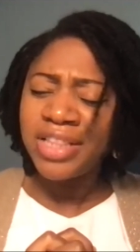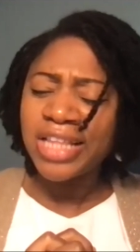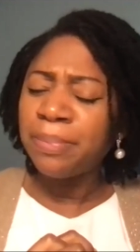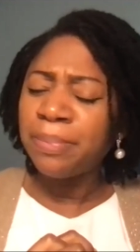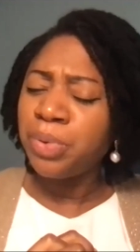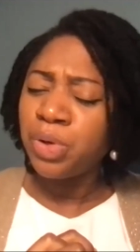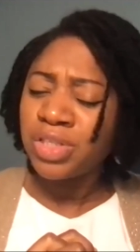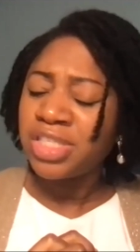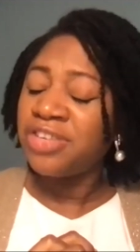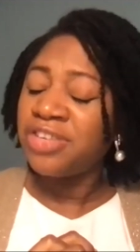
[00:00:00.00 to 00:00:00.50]
that
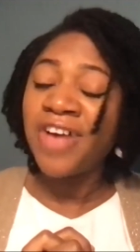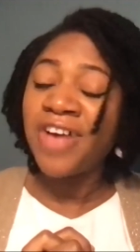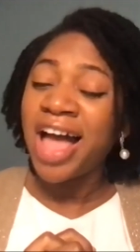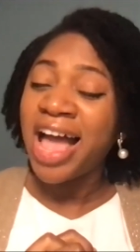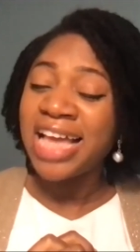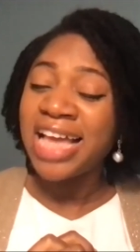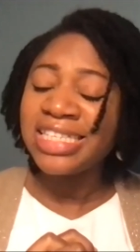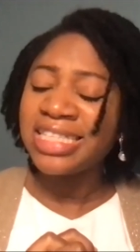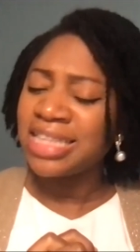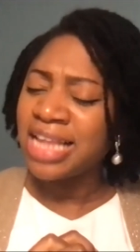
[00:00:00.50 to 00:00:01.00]
yes.
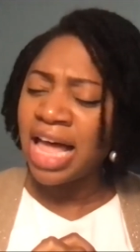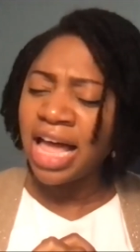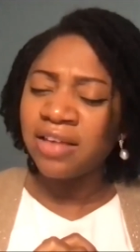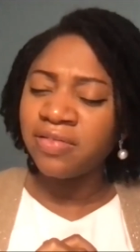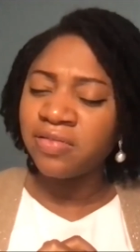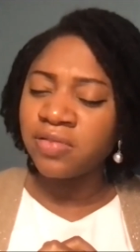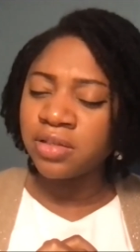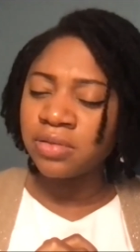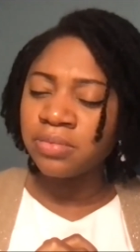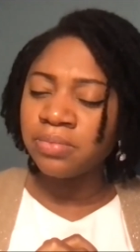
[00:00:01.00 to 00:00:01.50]
beautifies
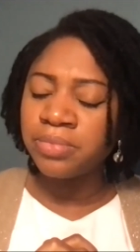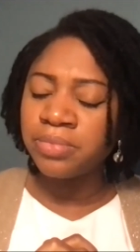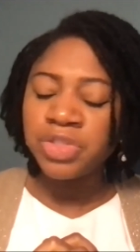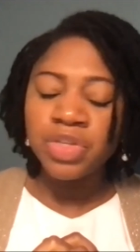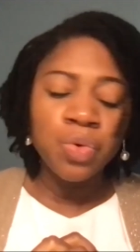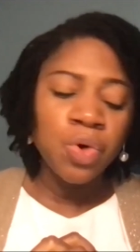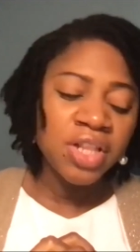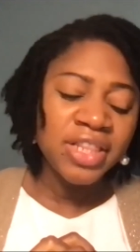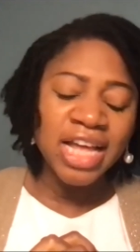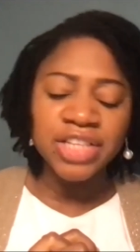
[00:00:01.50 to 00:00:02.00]
lives,
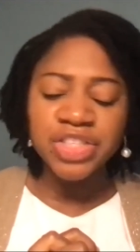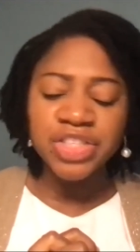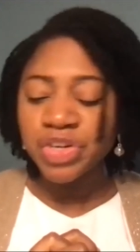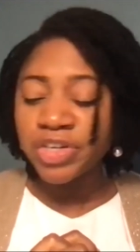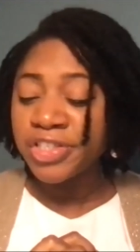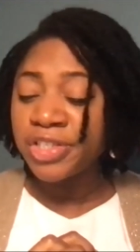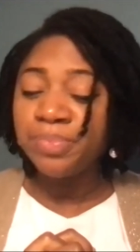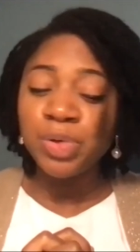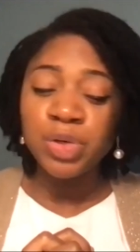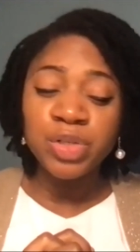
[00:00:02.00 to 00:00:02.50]
the one that
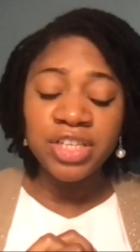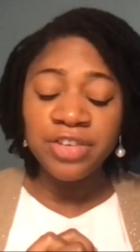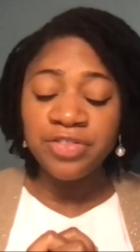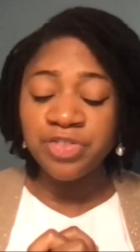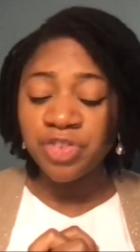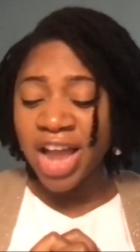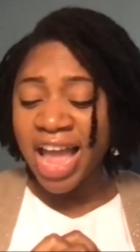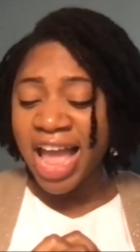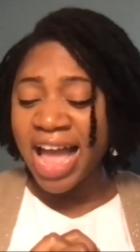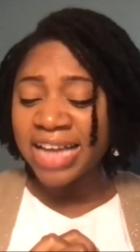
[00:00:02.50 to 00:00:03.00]
turns beauty
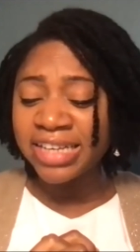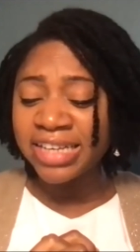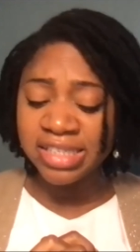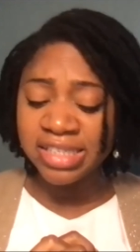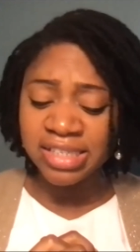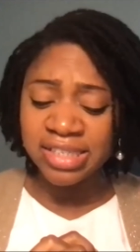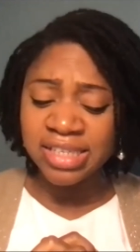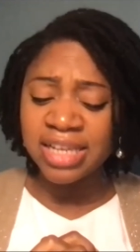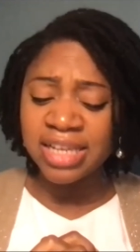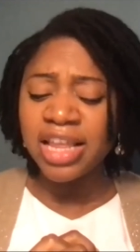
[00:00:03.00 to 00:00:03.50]
for
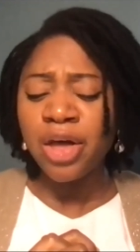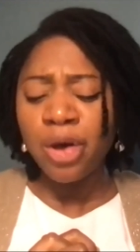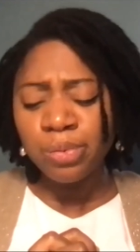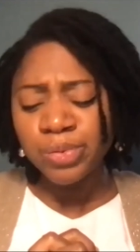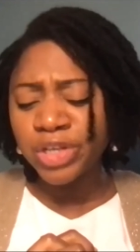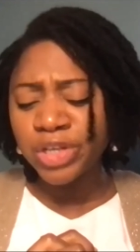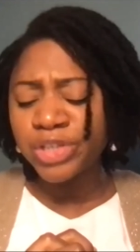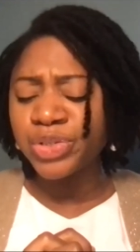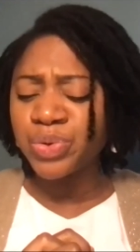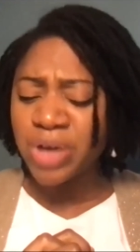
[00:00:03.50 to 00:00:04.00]
ashes and
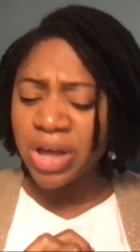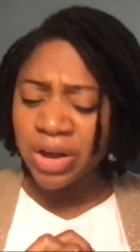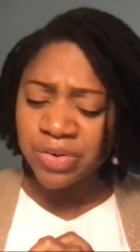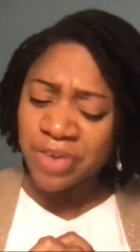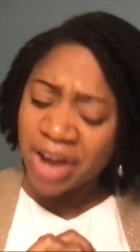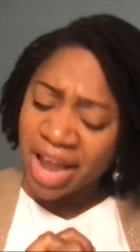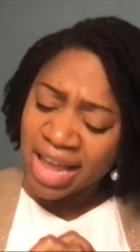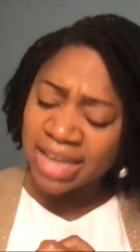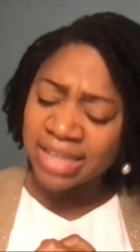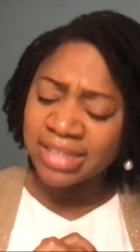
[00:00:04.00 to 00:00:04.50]
helps us to
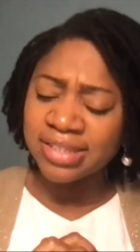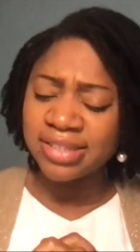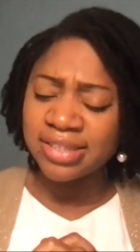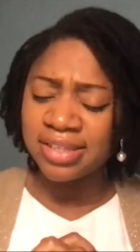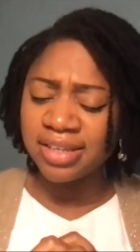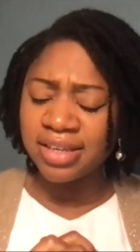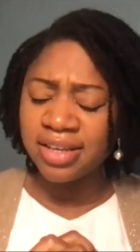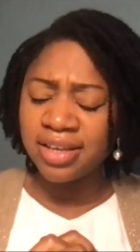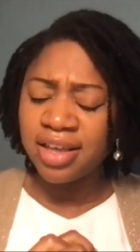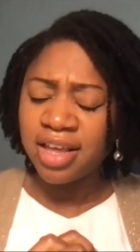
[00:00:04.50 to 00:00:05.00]
arise,
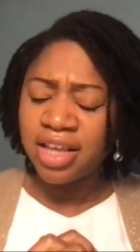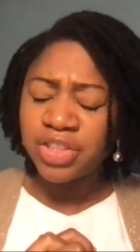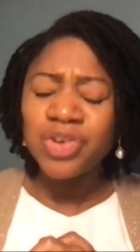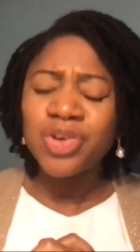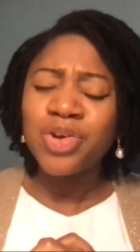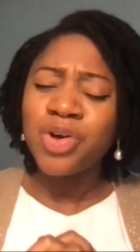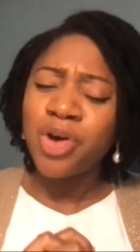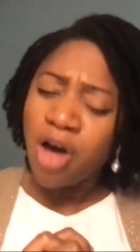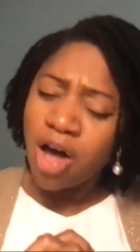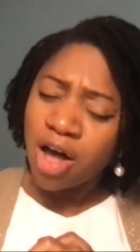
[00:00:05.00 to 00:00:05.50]
the
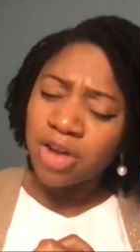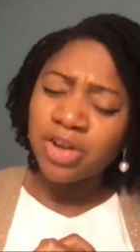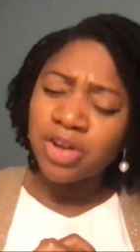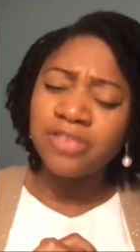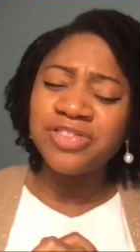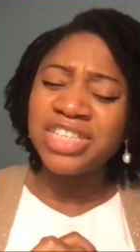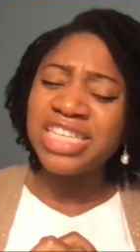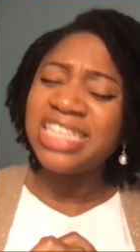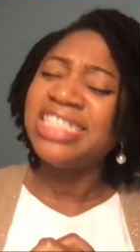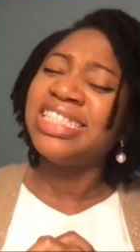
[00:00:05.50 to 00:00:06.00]
God
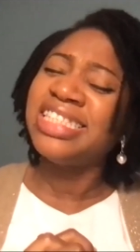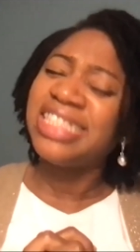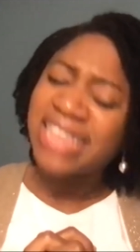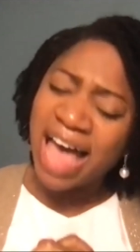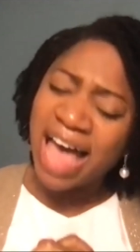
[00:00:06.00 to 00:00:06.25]
of in ah.